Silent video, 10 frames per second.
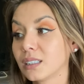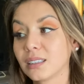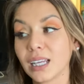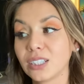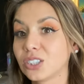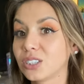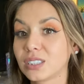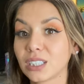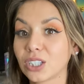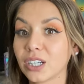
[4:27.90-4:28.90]
It's just
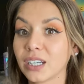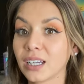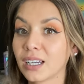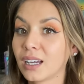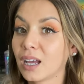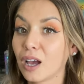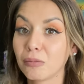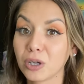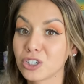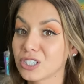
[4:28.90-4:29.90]
a good
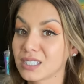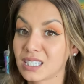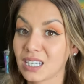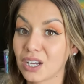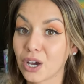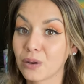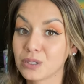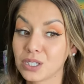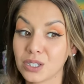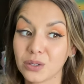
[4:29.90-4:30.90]
emergency
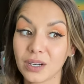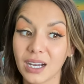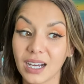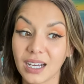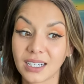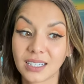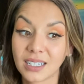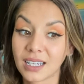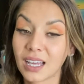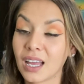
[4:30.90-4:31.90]
go-to.
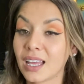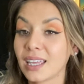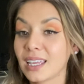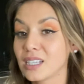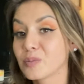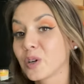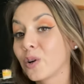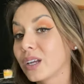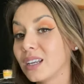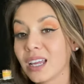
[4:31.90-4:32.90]
He's
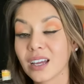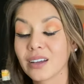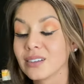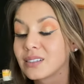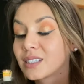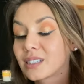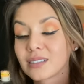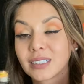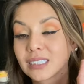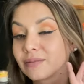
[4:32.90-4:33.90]
broken nails.
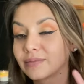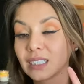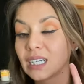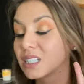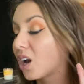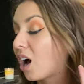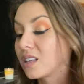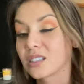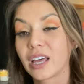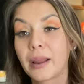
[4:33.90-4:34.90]
It
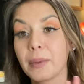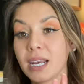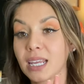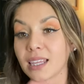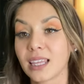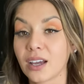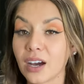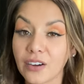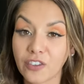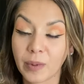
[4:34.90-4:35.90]
costs a lot of money, thank
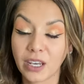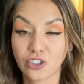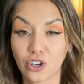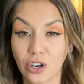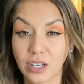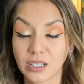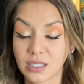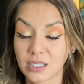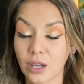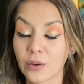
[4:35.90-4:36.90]
God for my insurance.
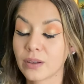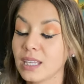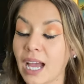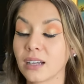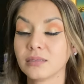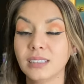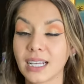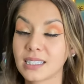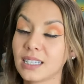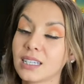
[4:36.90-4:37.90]
So yeah,
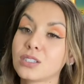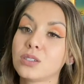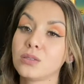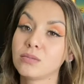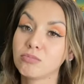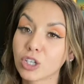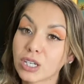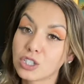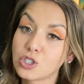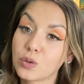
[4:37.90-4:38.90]
next thing is to look
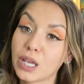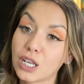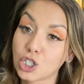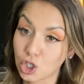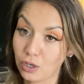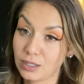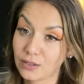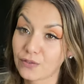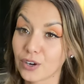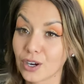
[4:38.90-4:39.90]
into an insurance
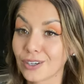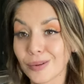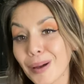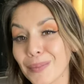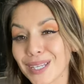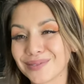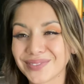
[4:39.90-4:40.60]
for your puppy.